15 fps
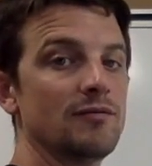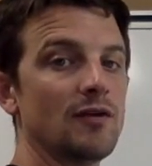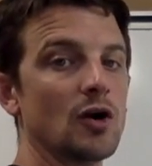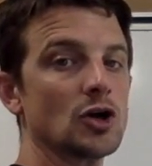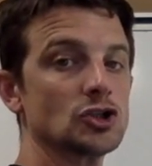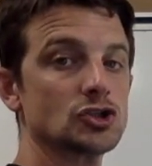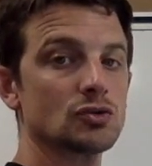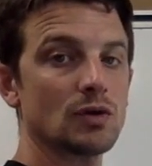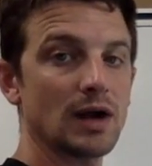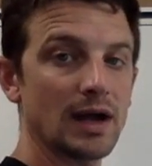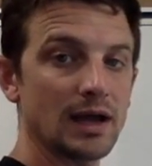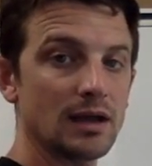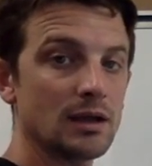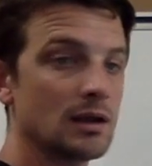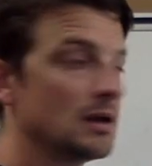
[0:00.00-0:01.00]
far
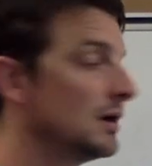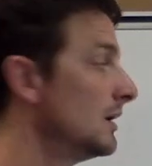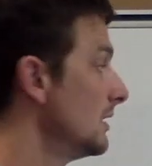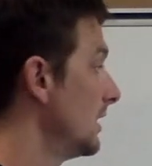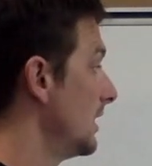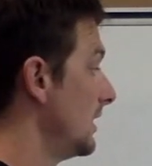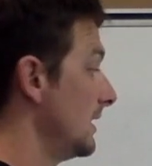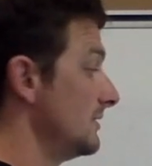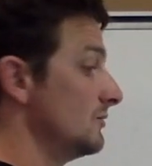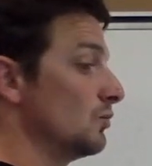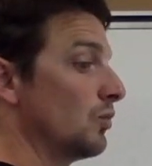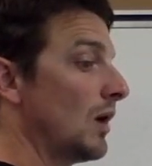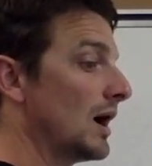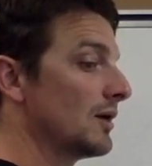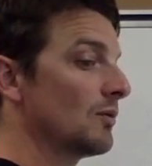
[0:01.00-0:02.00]
tray.
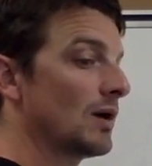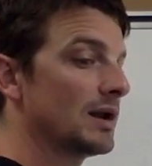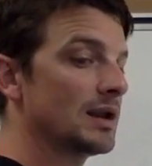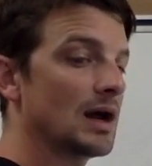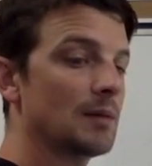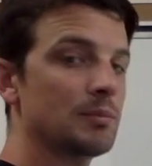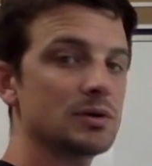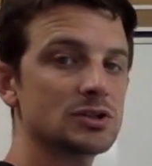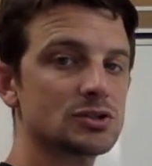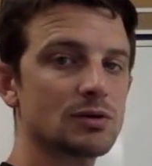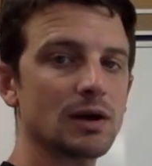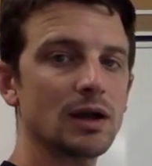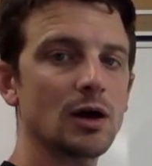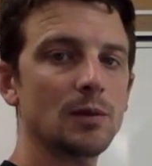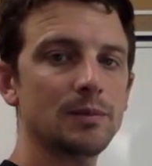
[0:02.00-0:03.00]
Why do I not put
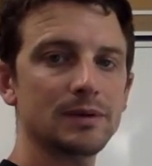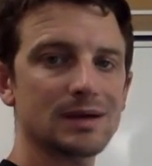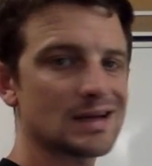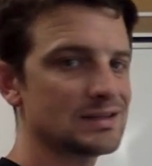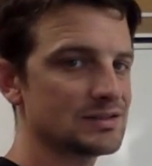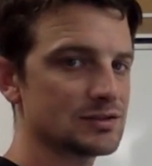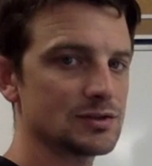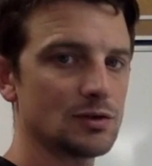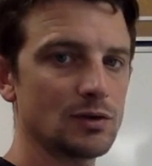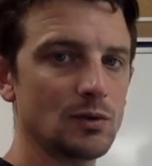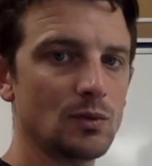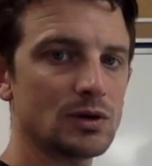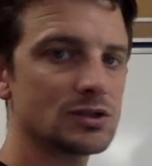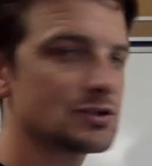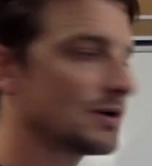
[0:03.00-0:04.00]
tray open? Because there's only
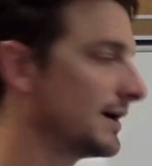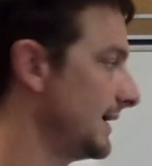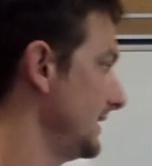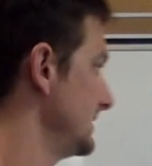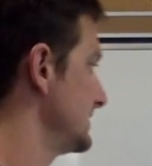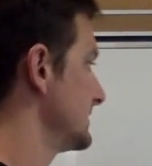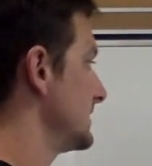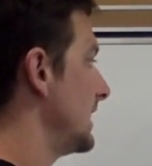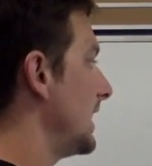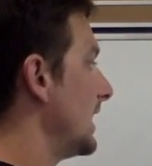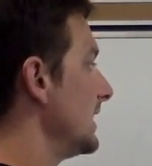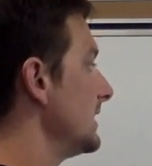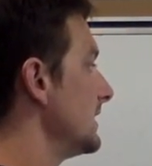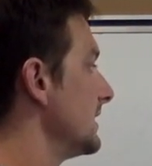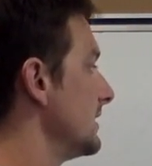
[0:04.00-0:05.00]
one tray. It's
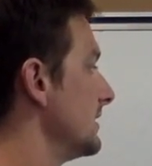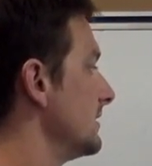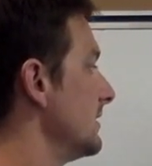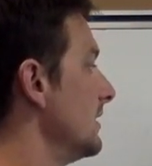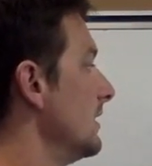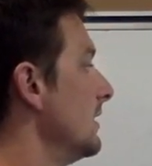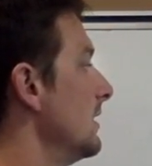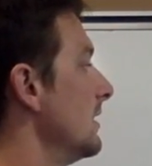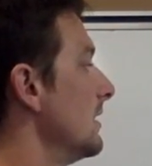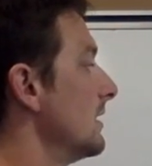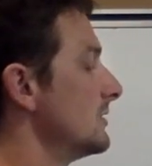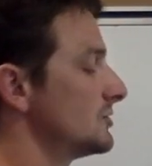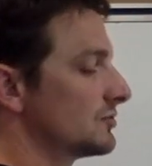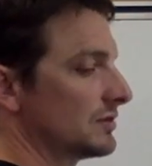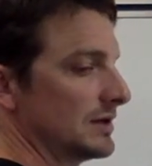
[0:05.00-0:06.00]
tight end
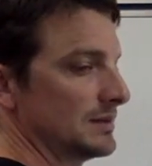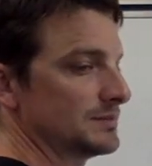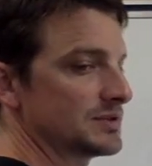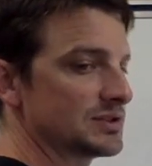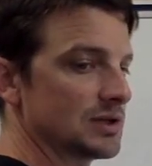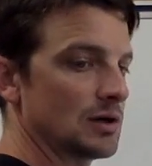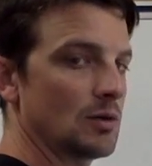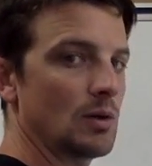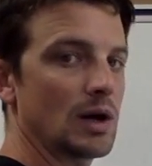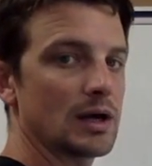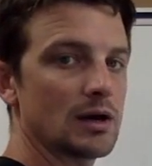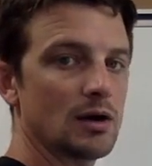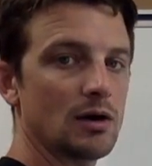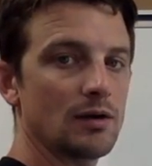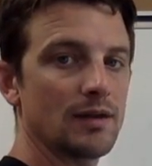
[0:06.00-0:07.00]
trip. So I
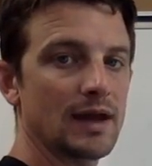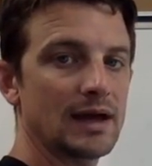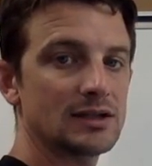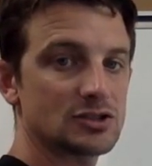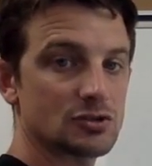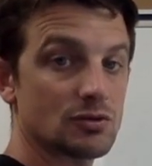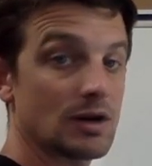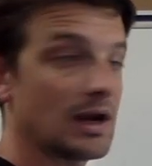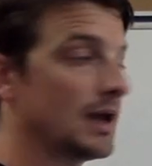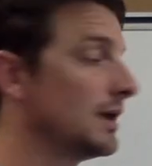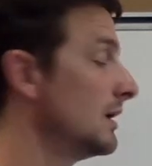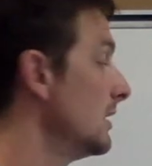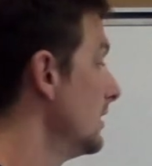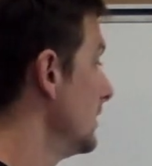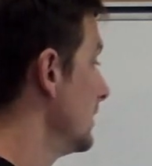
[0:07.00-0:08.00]
call that tray.
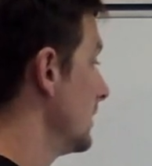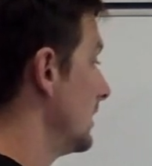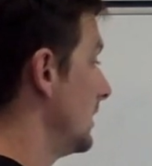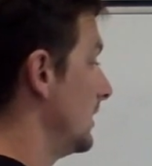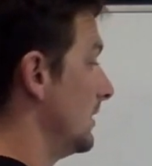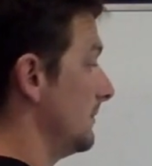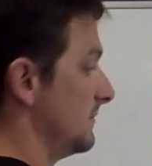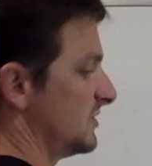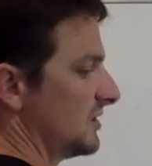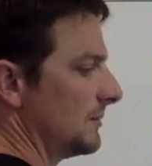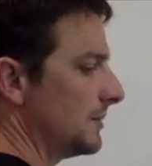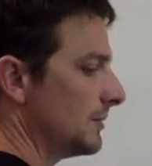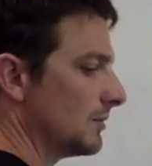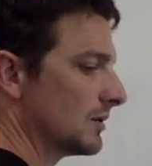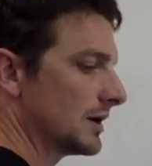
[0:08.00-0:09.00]
Some
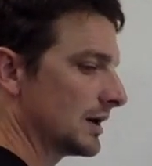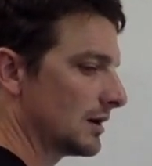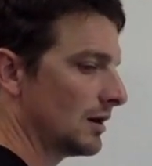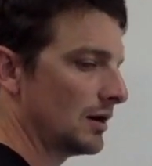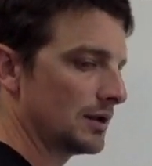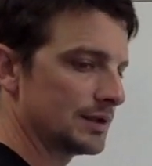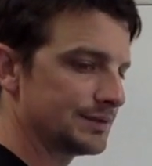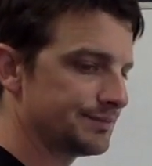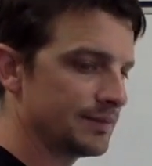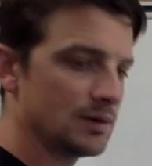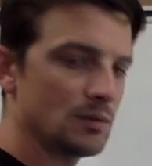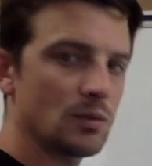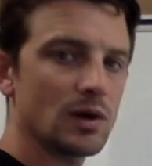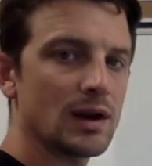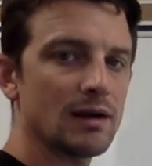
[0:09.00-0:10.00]
people can call it
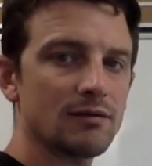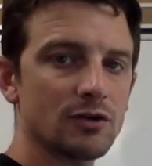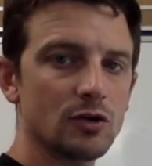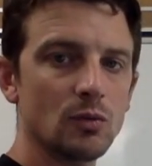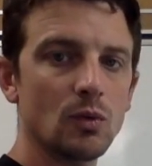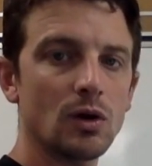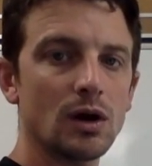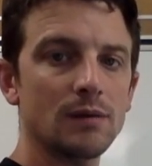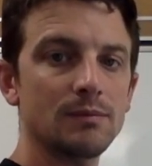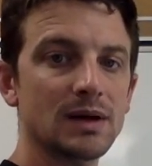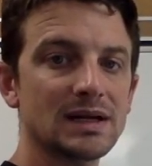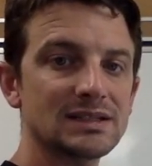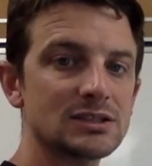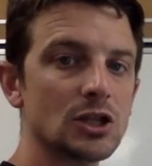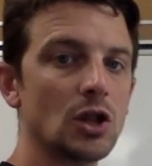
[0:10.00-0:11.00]
whatever you want, but
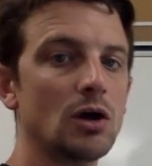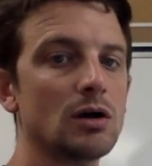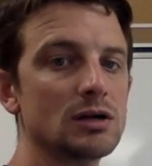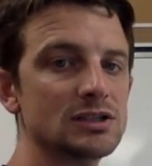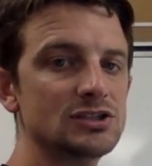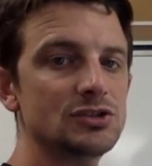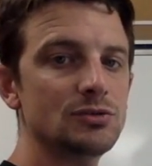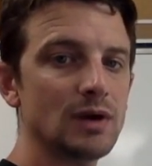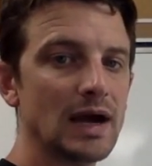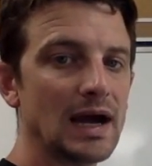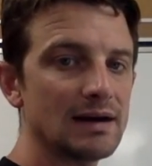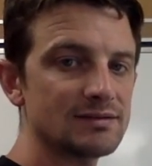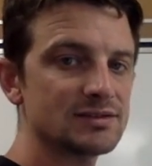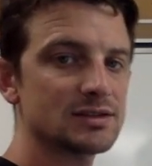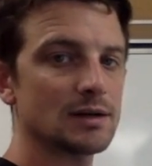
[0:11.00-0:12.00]
as long as you
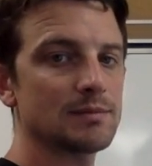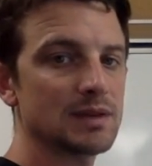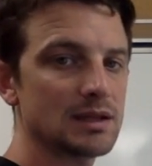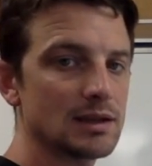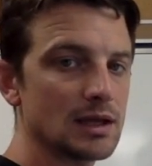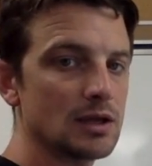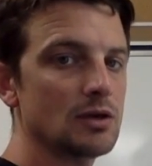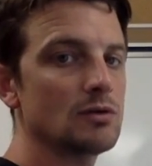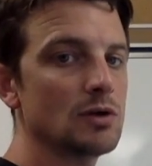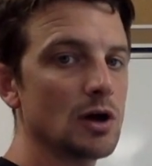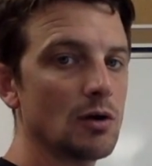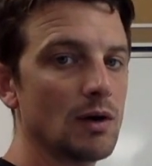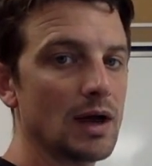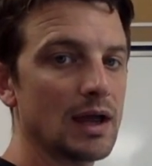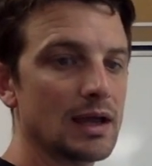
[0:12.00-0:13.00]
have something that you know,
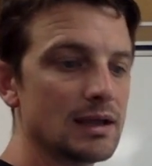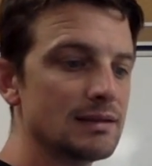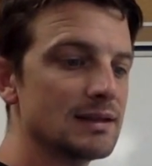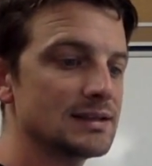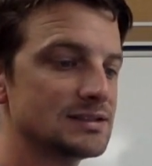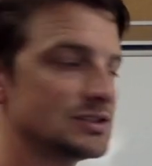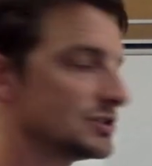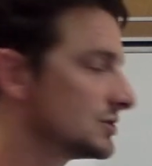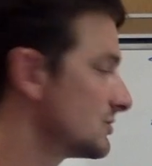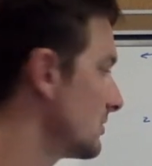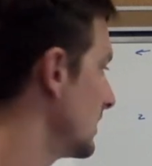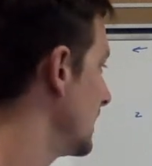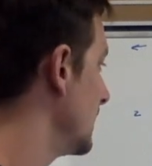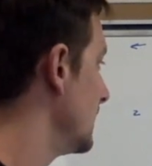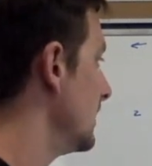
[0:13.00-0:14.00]
hey, this is
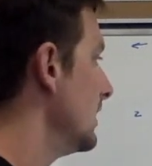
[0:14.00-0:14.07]
tray,